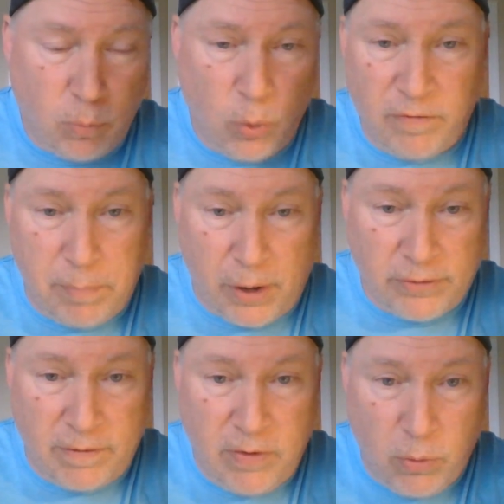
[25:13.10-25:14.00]
wolf
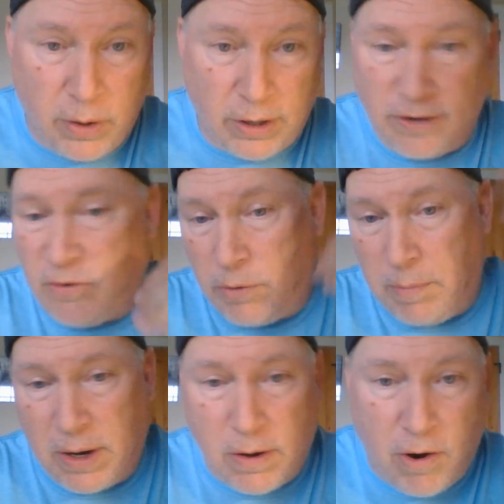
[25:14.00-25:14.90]
pelt if you want, unless you want to
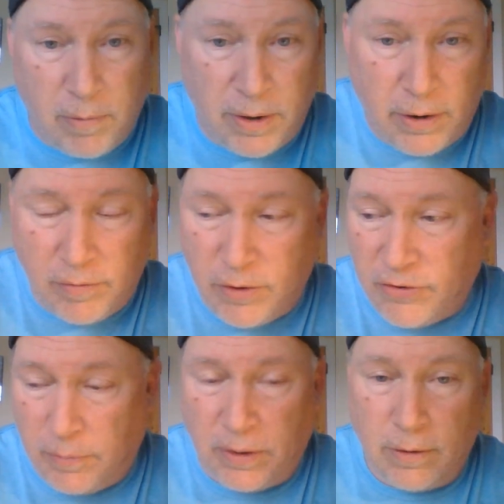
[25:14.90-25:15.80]
make a garment out of it or
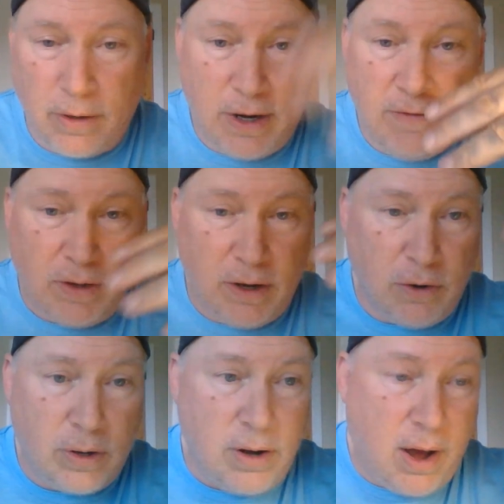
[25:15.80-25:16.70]
something. And even then
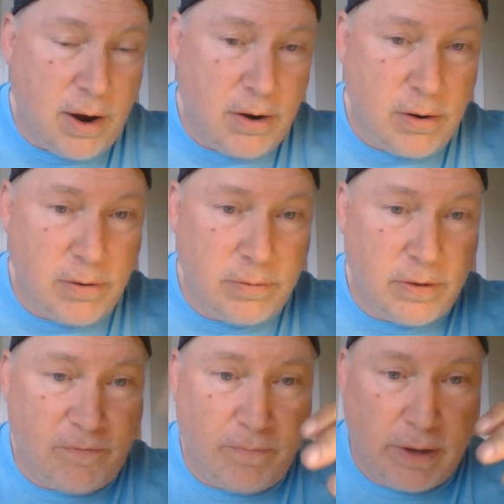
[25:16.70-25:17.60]
you could hire
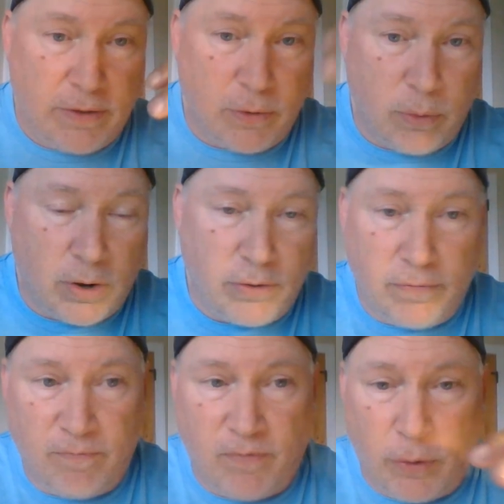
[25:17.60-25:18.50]
the leather worker
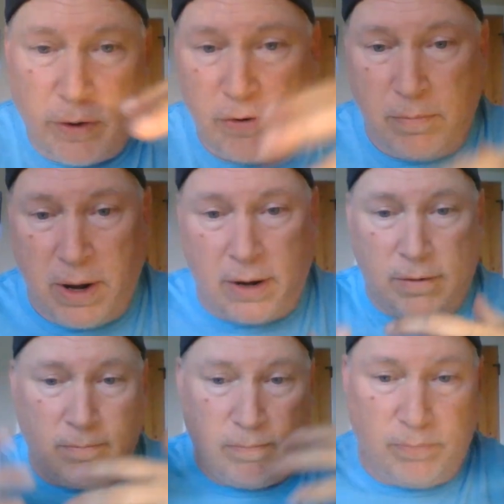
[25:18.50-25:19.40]
furrier to make
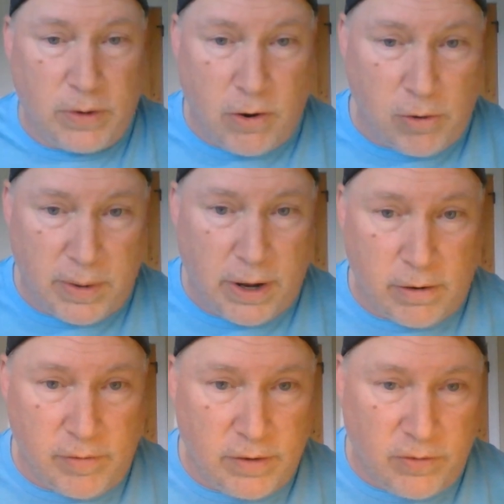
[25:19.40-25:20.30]
the garment out
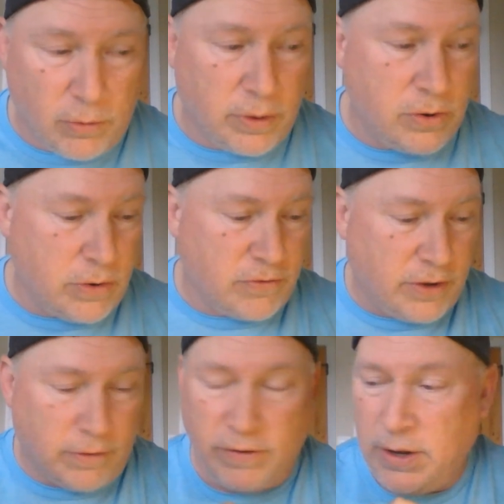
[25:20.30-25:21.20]
of it if you don't want to do it
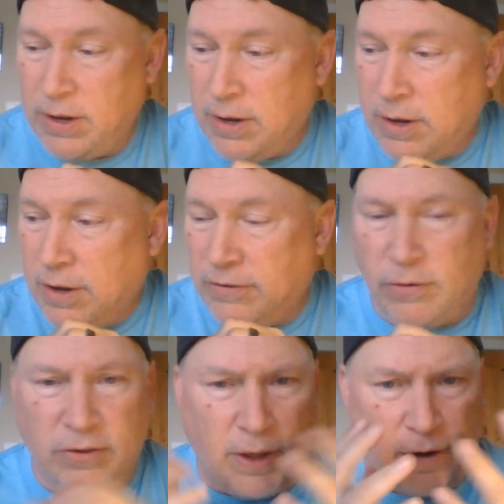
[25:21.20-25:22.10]
yourself. So
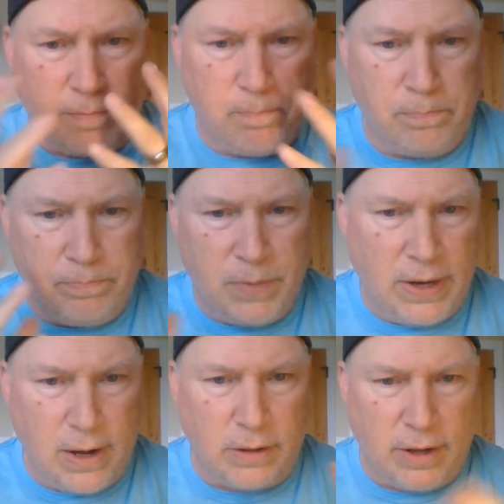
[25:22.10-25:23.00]
there's a lot of,
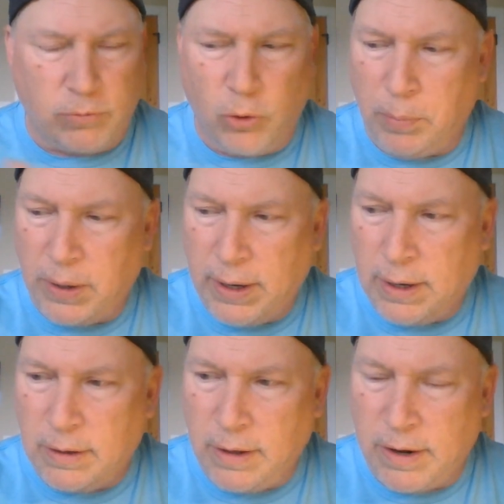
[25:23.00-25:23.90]
again, a lot of
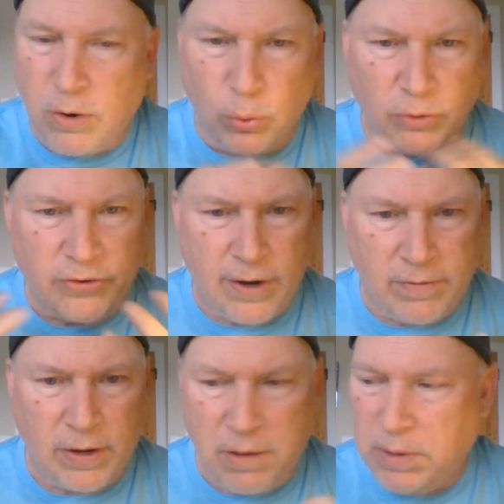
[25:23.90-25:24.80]
role-playing, a lot of cool stuff
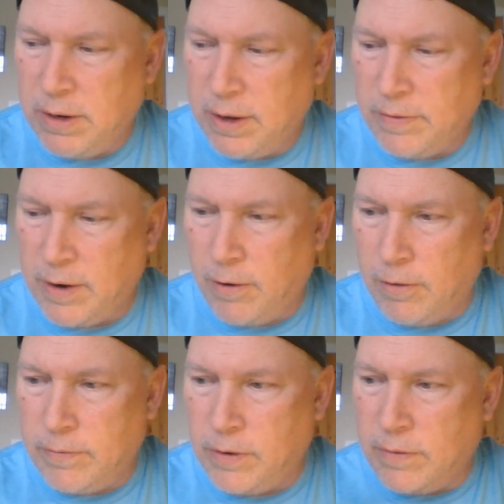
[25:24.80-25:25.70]
that can be done
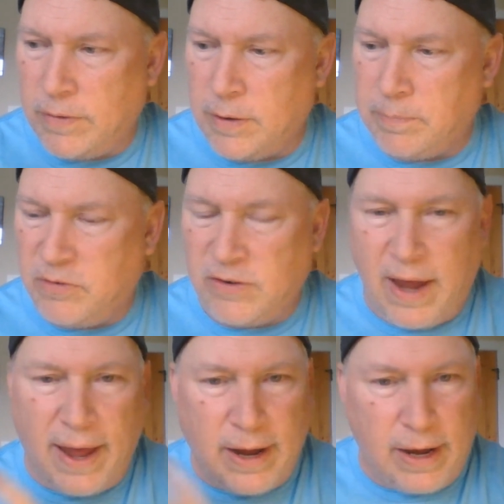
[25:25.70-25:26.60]
there, or the
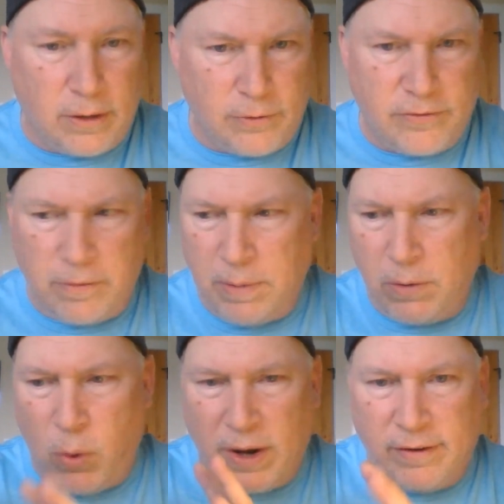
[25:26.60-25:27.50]
stag antlers, the big
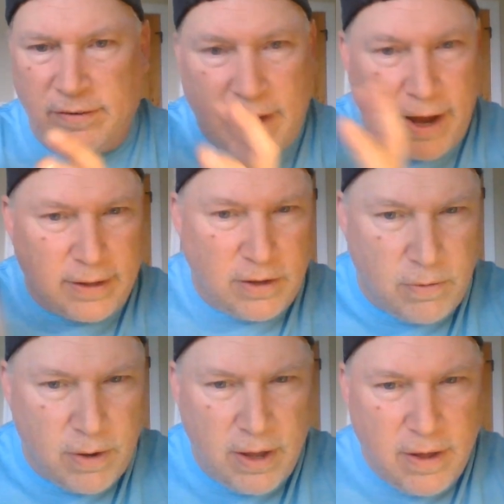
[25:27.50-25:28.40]
white stag that
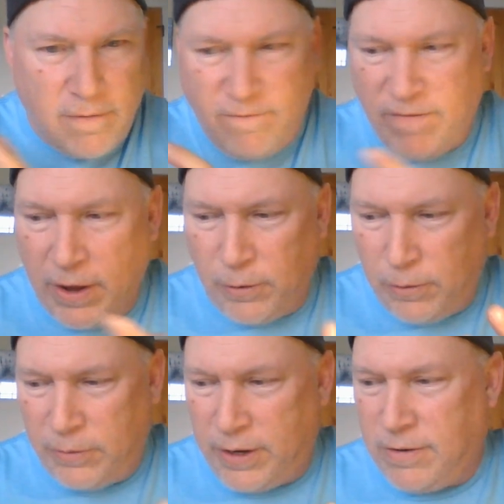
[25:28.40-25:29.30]
you
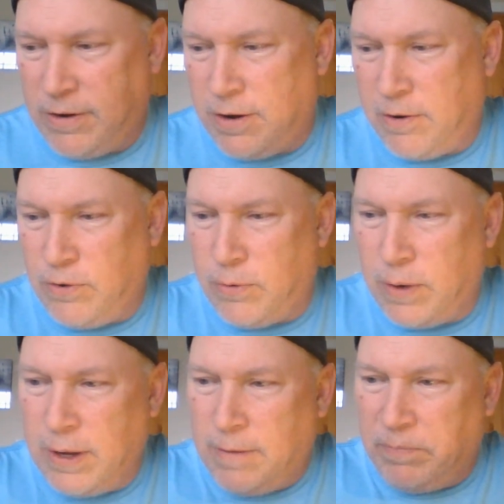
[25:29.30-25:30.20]
filled, and, you know,
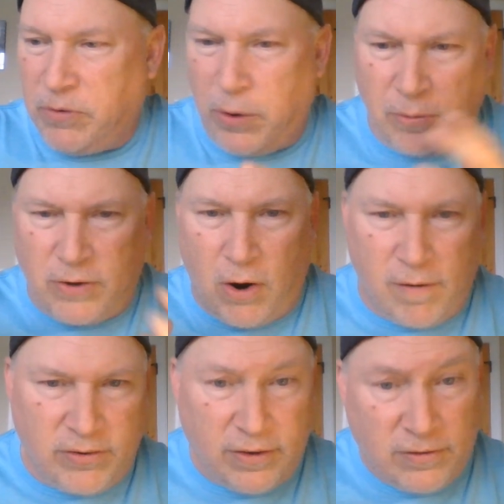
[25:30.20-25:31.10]
you're able to
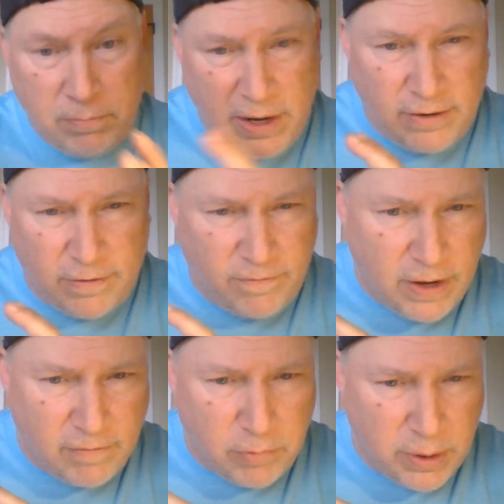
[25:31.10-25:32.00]
harvest its meat to
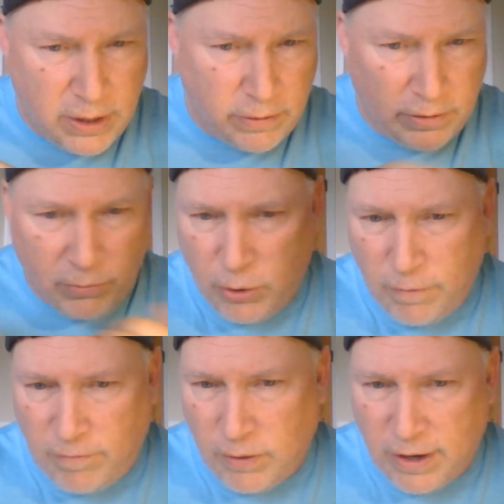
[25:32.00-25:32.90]
feed everybody on the
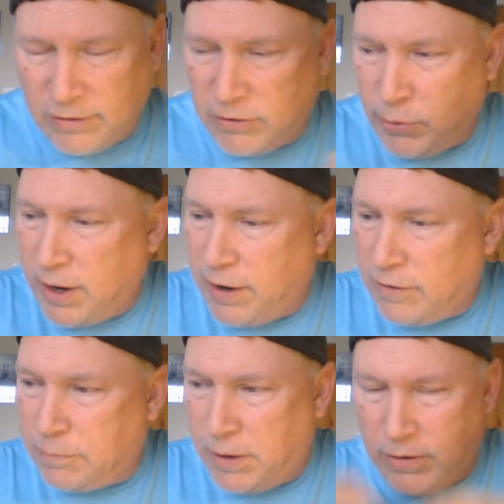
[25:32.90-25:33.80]
road for the next 3
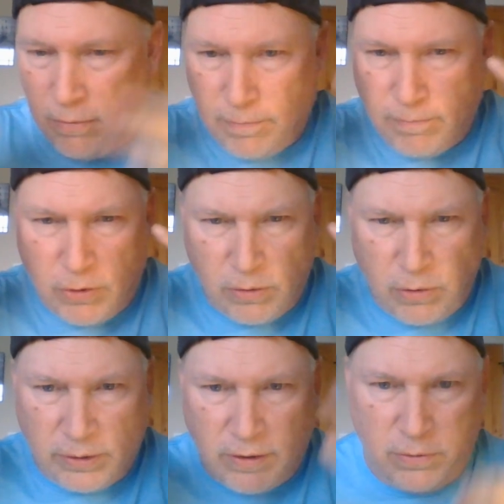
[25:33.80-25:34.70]
days, but you don't know
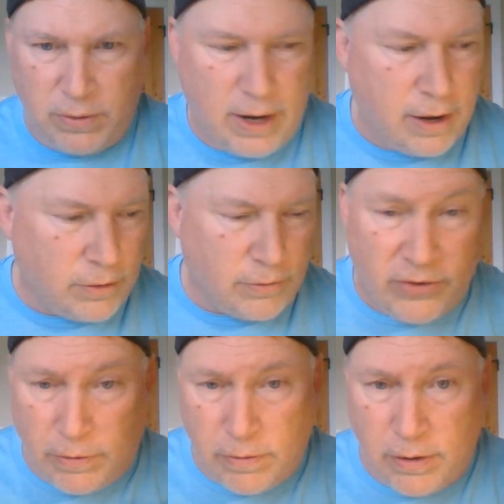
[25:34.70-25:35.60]
what to do with the antlers
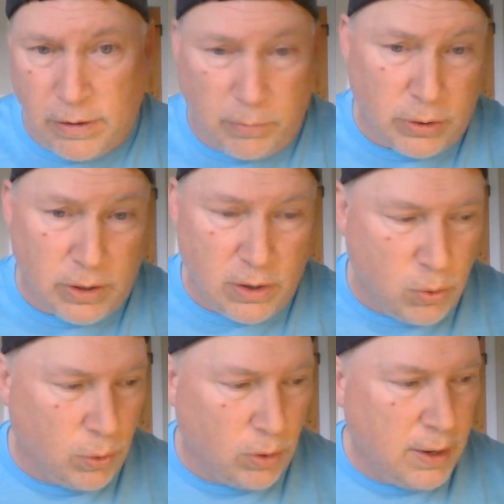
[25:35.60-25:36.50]
other than them looking
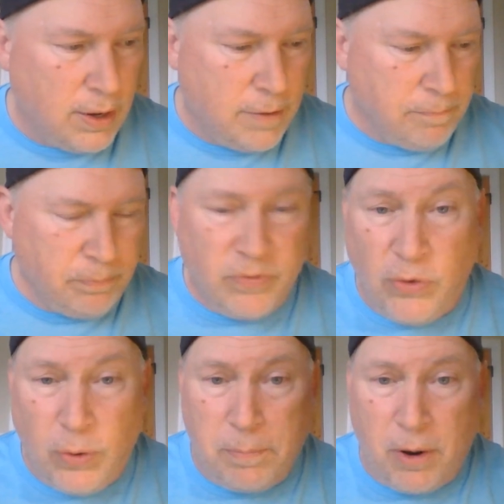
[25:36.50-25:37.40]
cool. So
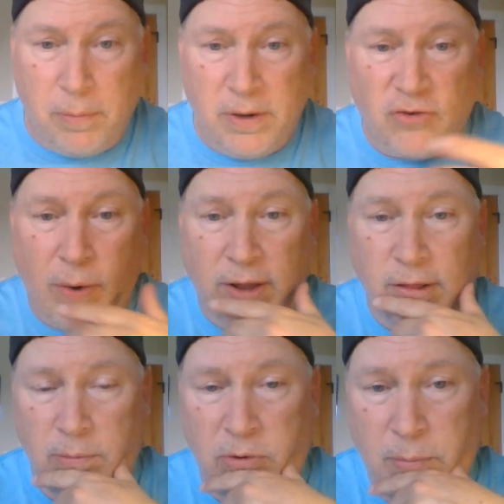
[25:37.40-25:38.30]
you could probably trade
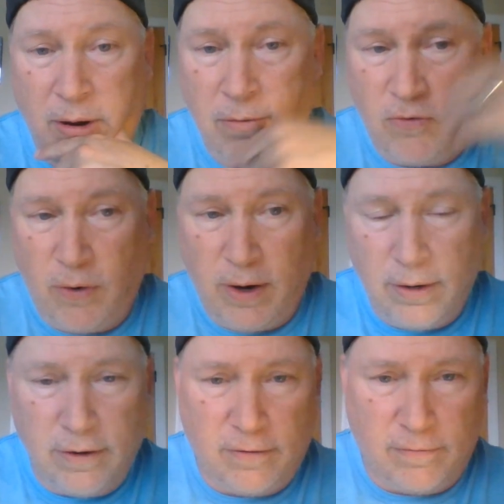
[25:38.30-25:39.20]
them. You might
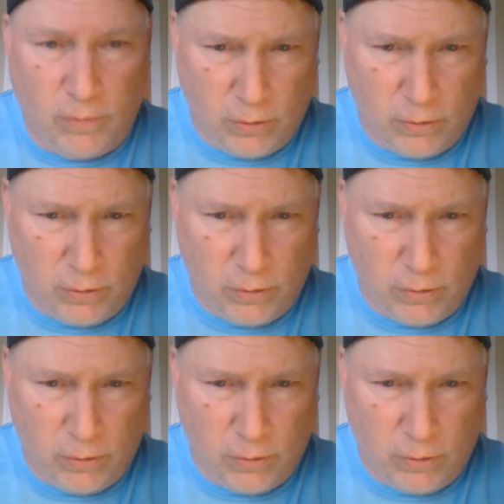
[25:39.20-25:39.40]
trade this